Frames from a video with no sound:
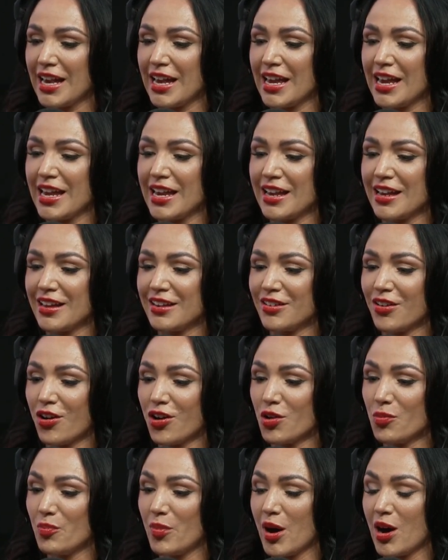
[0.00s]
And
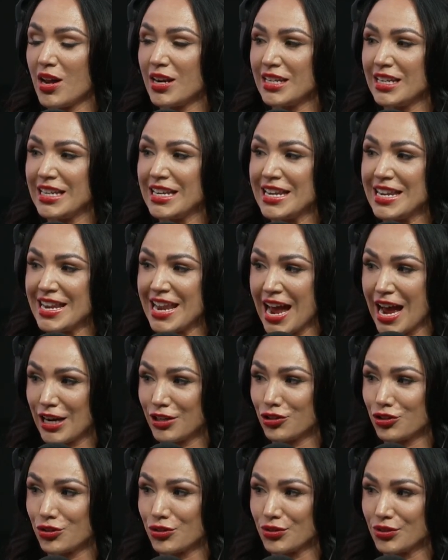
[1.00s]
our body
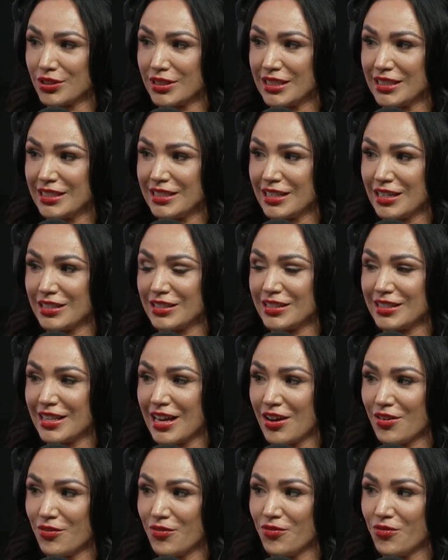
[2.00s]
naturally does
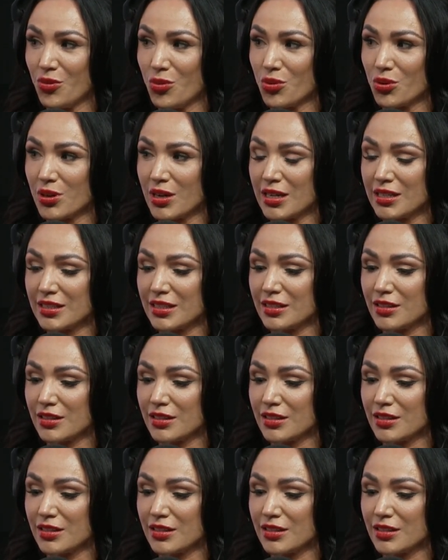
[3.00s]
that for us.